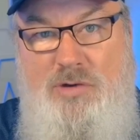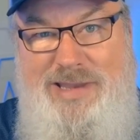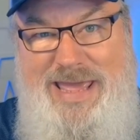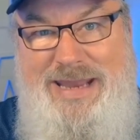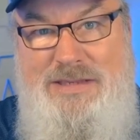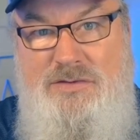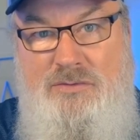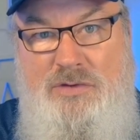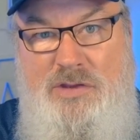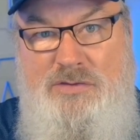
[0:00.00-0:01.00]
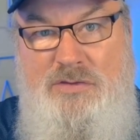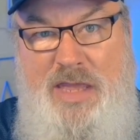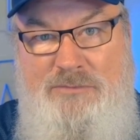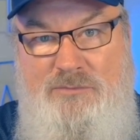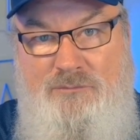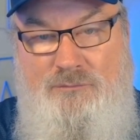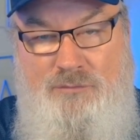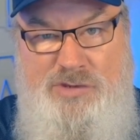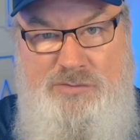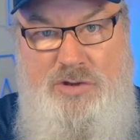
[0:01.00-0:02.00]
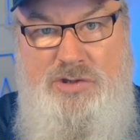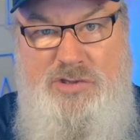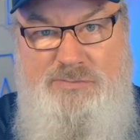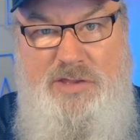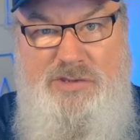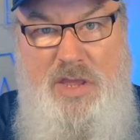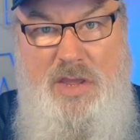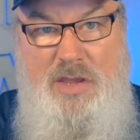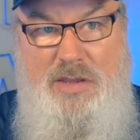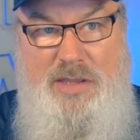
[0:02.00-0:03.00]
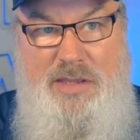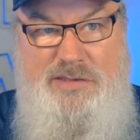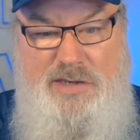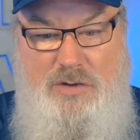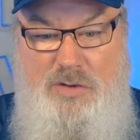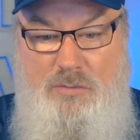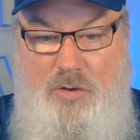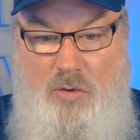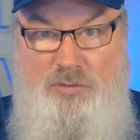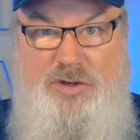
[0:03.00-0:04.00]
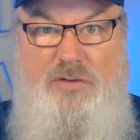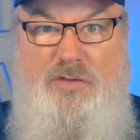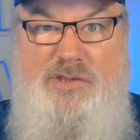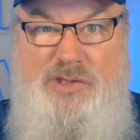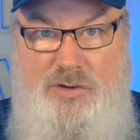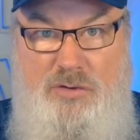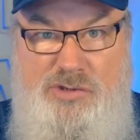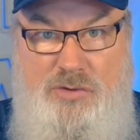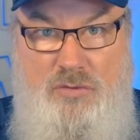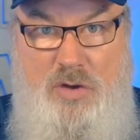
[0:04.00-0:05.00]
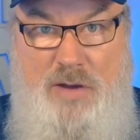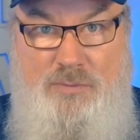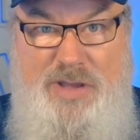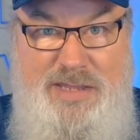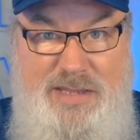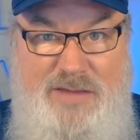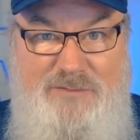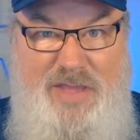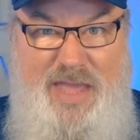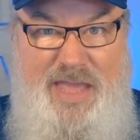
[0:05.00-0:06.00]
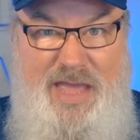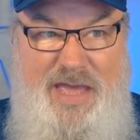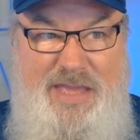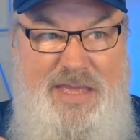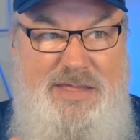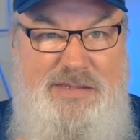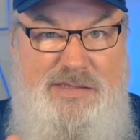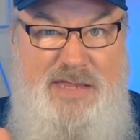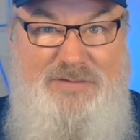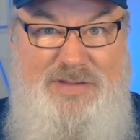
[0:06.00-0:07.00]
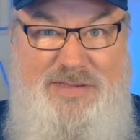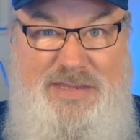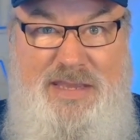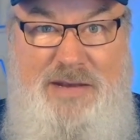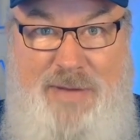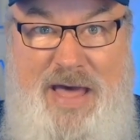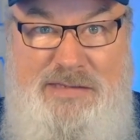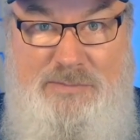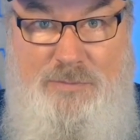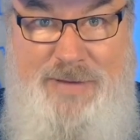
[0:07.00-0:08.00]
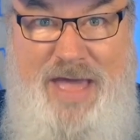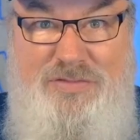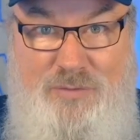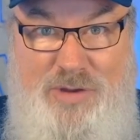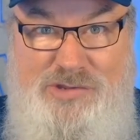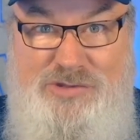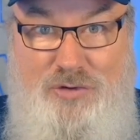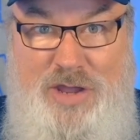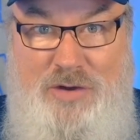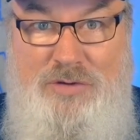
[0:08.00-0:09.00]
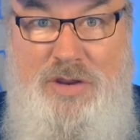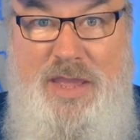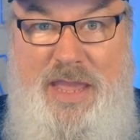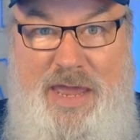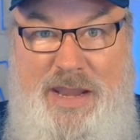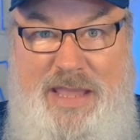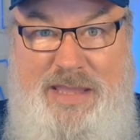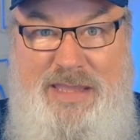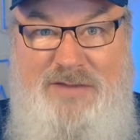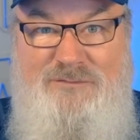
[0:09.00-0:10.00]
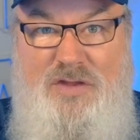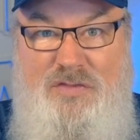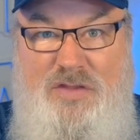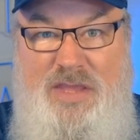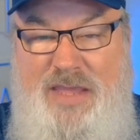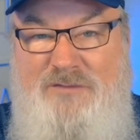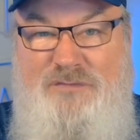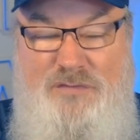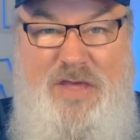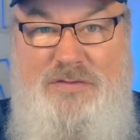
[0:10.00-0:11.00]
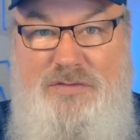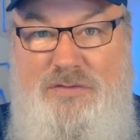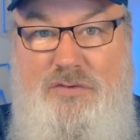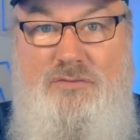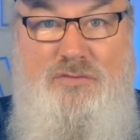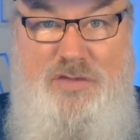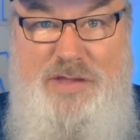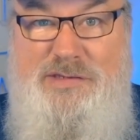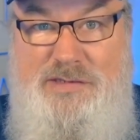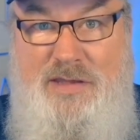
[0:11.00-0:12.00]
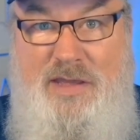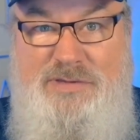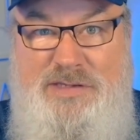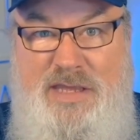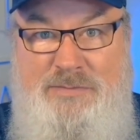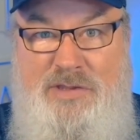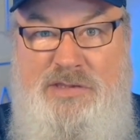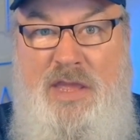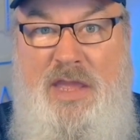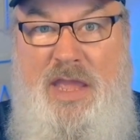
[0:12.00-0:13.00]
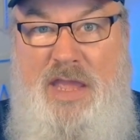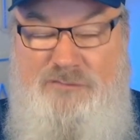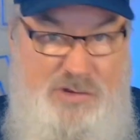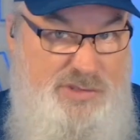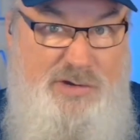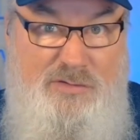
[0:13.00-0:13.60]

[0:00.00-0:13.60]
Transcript: latitude and restrictions because instead of going, well, only do this so you don't screw up, we can give the AI 17 possible pathways to go down and give it the if, then, do this type statements and trust that it'll